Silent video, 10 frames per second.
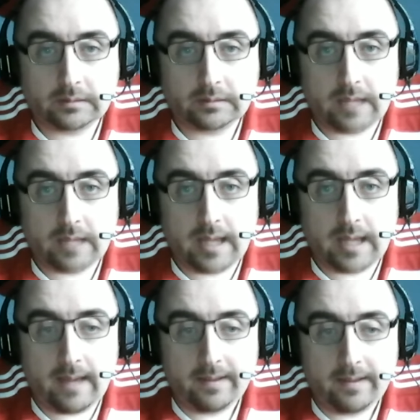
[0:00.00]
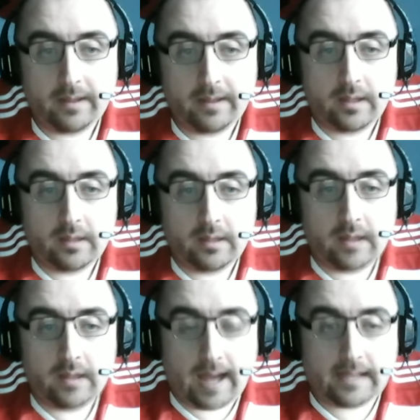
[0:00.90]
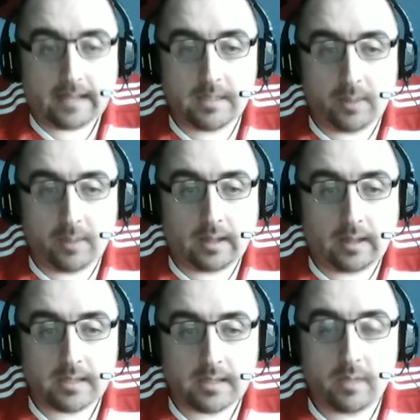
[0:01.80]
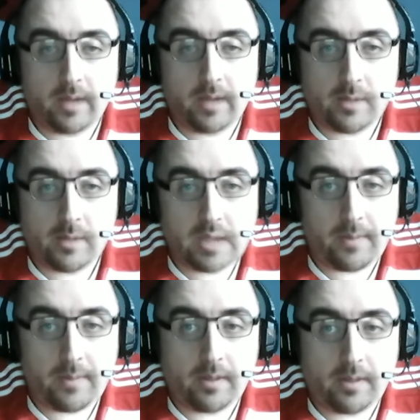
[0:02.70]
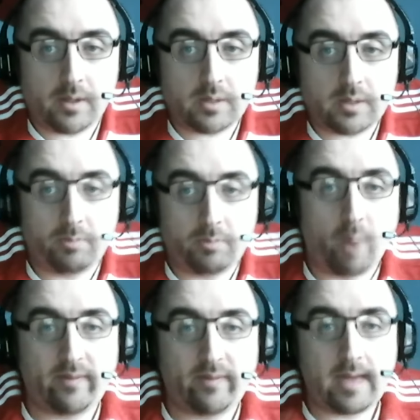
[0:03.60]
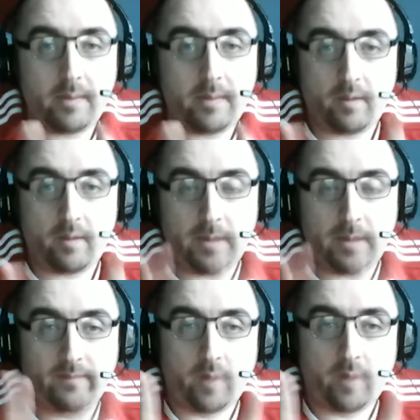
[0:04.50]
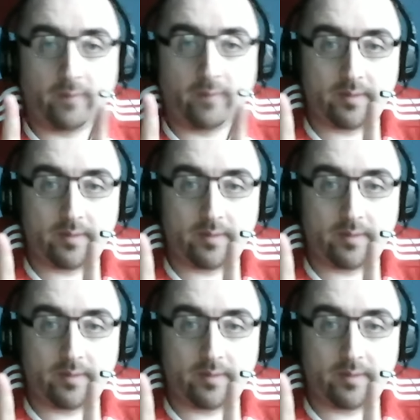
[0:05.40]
I could see Brock Lesnar becoming champion because both of them have been involved